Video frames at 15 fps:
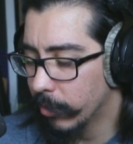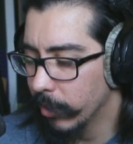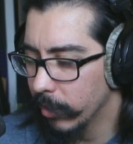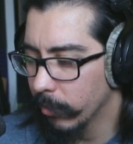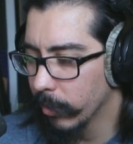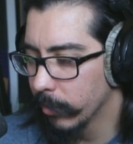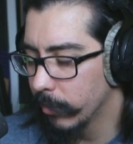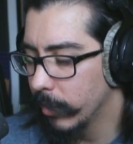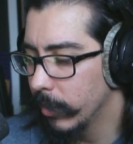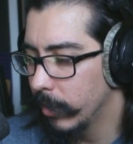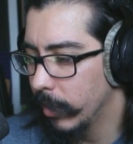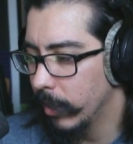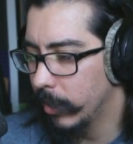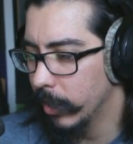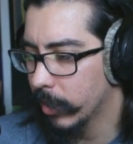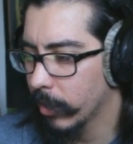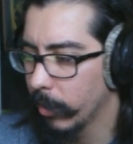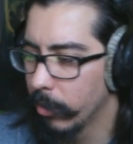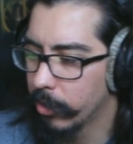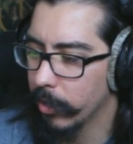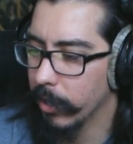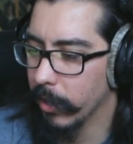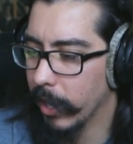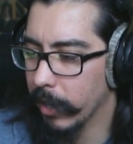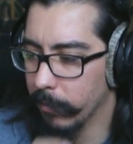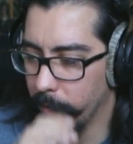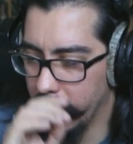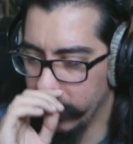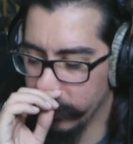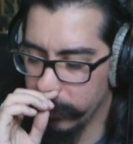yeah. Disclosure in a lot
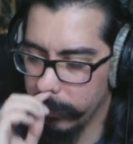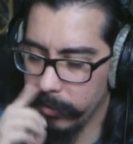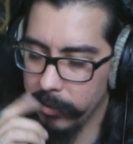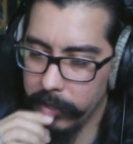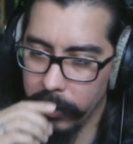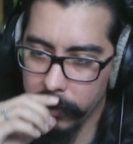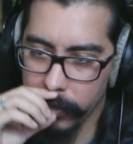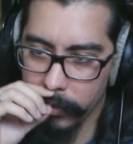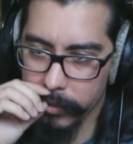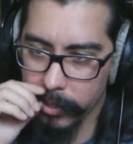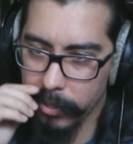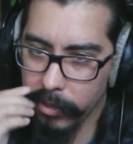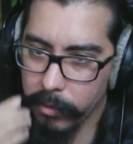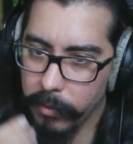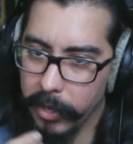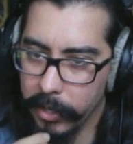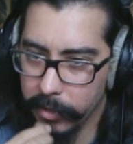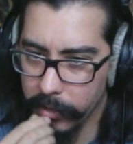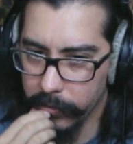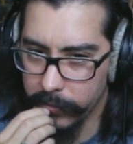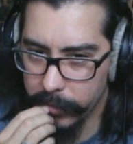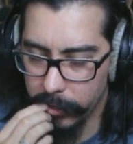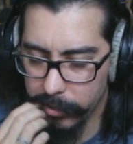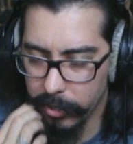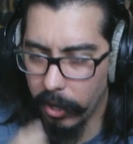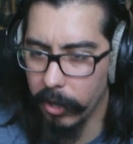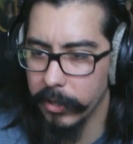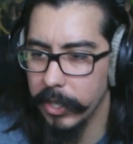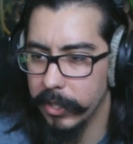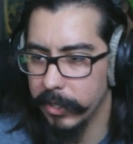of ways, goes a long way. There's
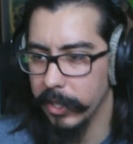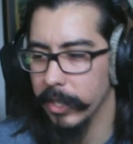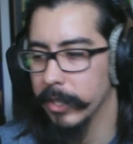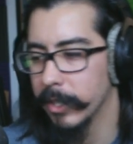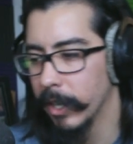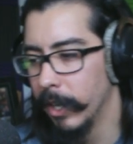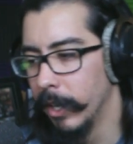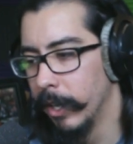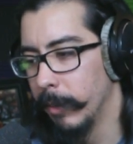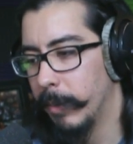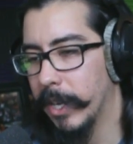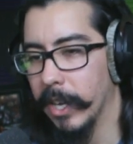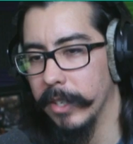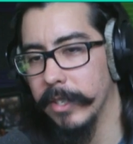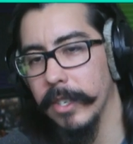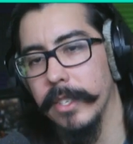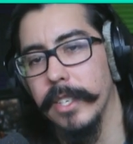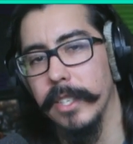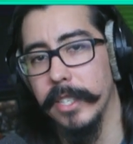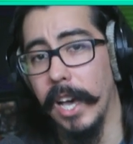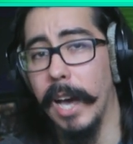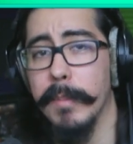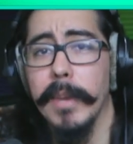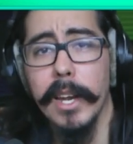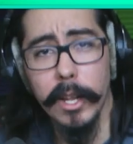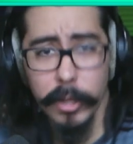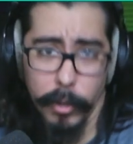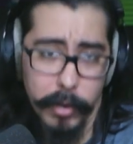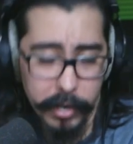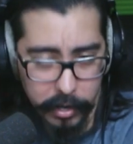all these things, because since I'm not
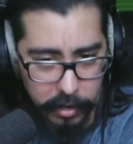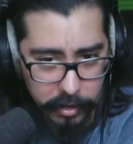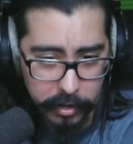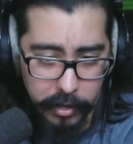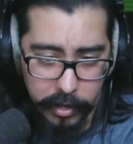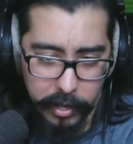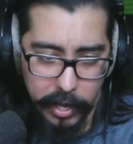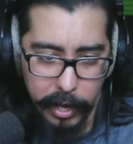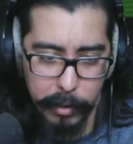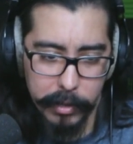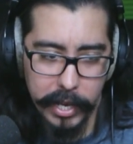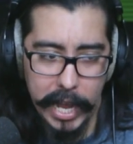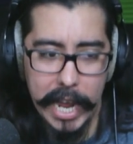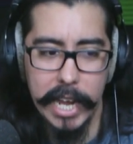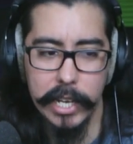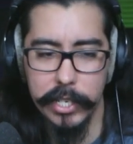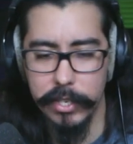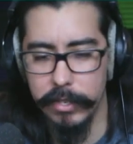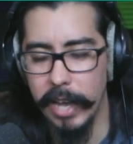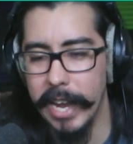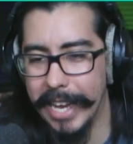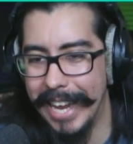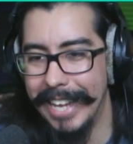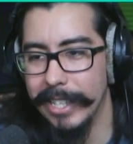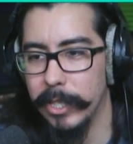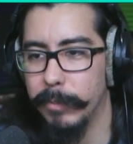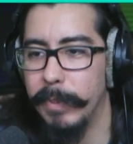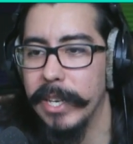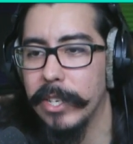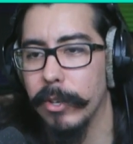a lawyer, I can't
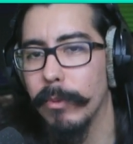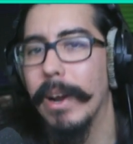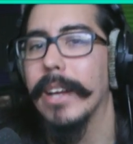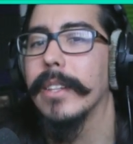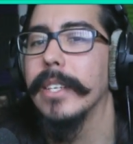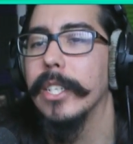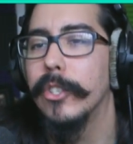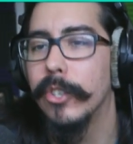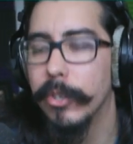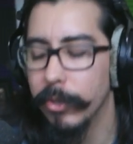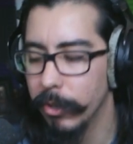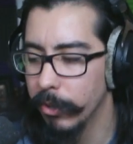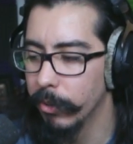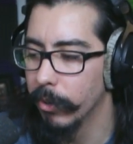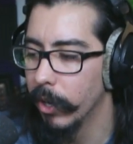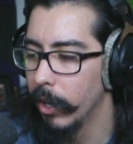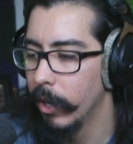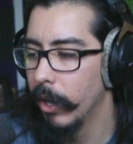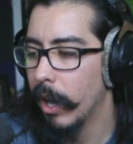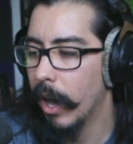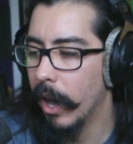speak directly to